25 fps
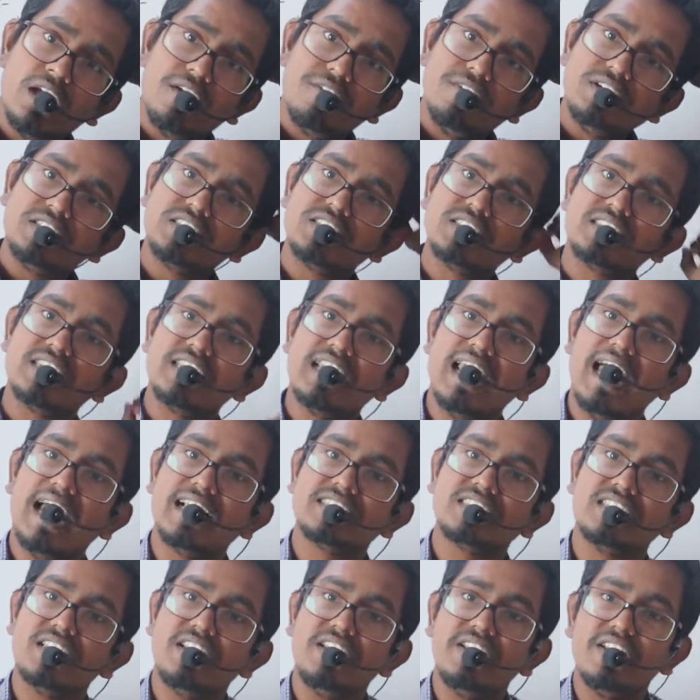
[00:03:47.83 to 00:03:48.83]
which is an
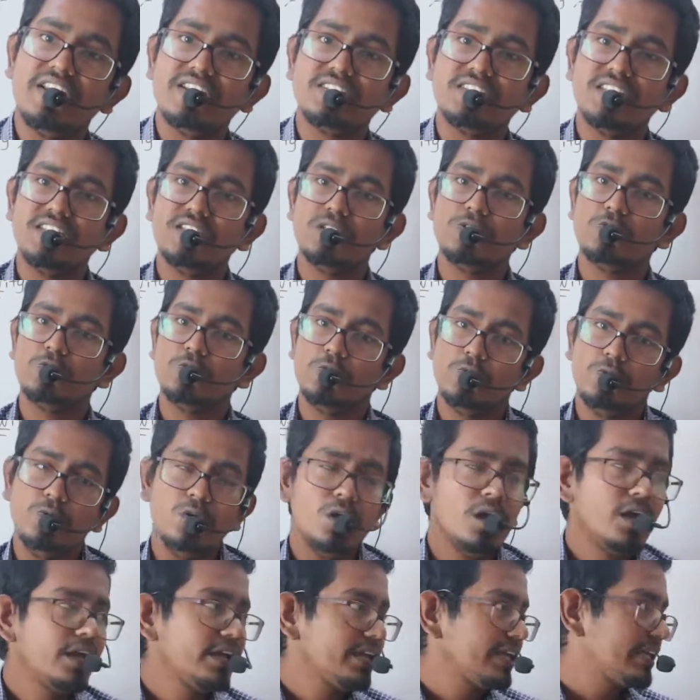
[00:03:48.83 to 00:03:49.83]
acceleration due to
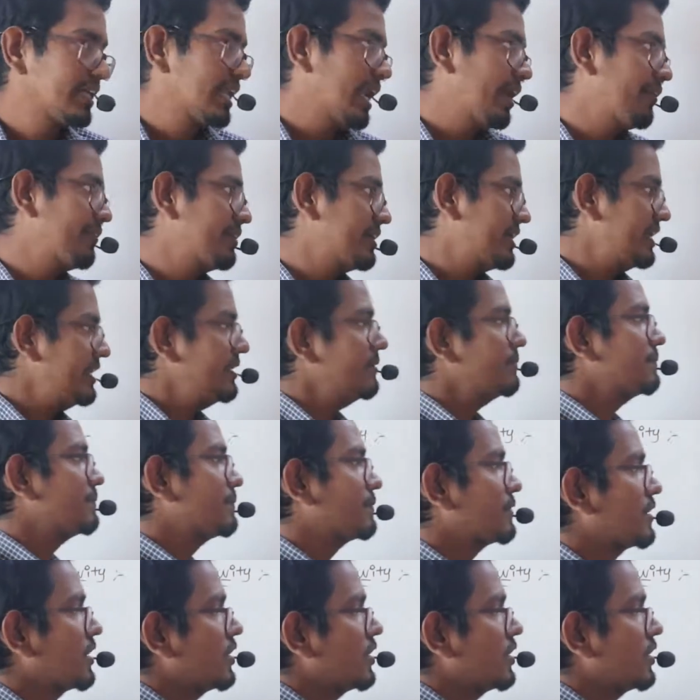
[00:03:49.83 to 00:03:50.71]
gravity.